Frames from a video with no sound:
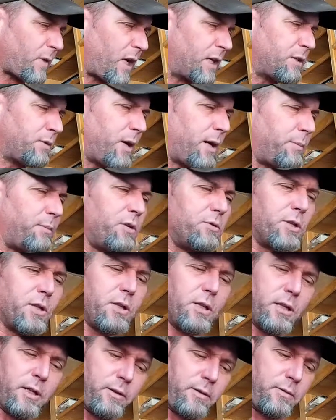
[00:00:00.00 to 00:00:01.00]
So I'm using
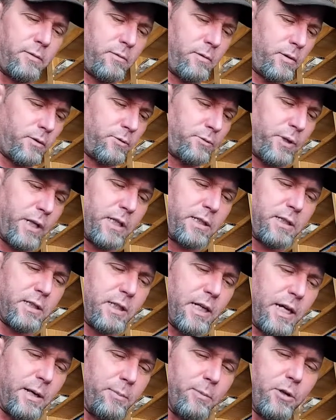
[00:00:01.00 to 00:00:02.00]
a 3/8
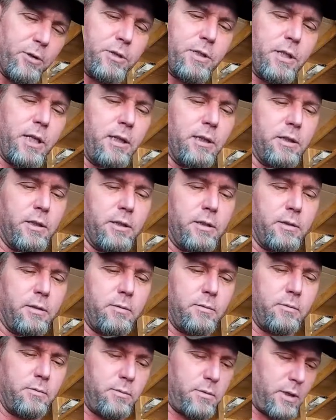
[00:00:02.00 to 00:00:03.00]
diameter stainless
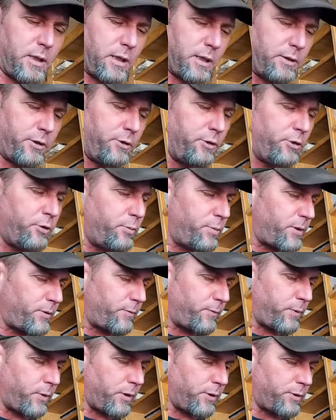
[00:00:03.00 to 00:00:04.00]
tubes
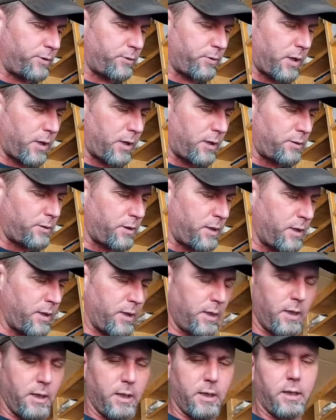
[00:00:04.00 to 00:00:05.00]
for our straws.
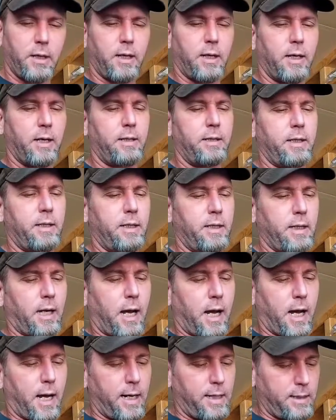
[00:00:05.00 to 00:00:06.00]
The
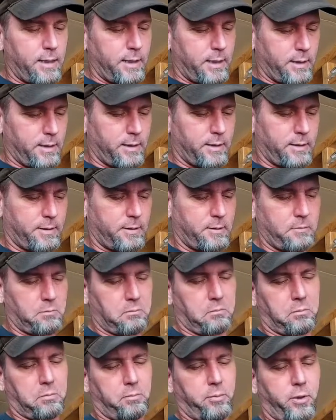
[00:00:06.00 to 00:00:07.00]
ID is
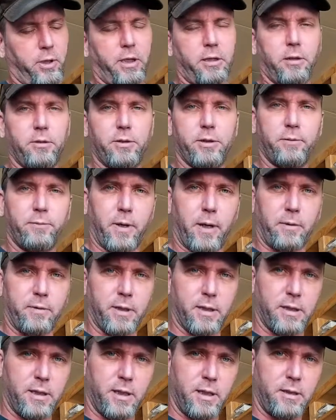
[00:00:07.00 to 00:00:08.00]
pretty close to
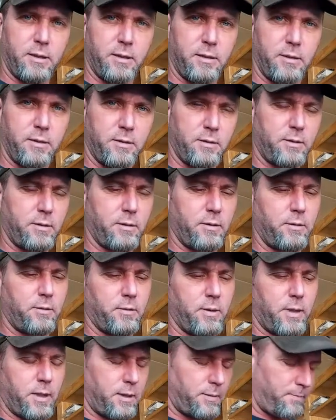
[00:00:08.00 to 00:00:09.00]
5/16,
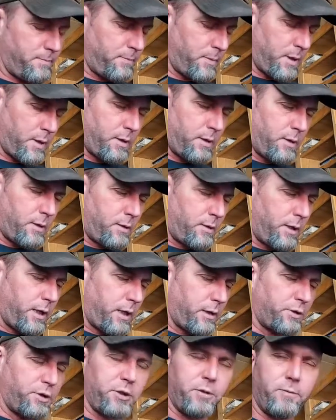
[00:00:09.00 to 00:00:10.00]
so
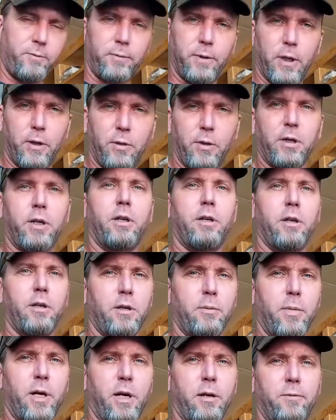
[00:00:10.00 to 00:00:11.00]
should flow a good
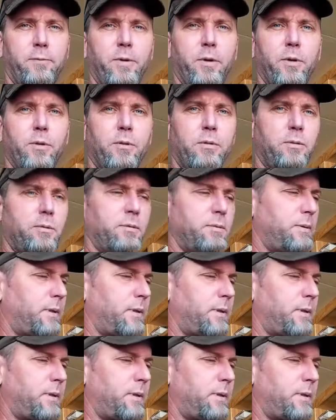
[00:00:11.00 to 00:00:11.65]
amount of fuel.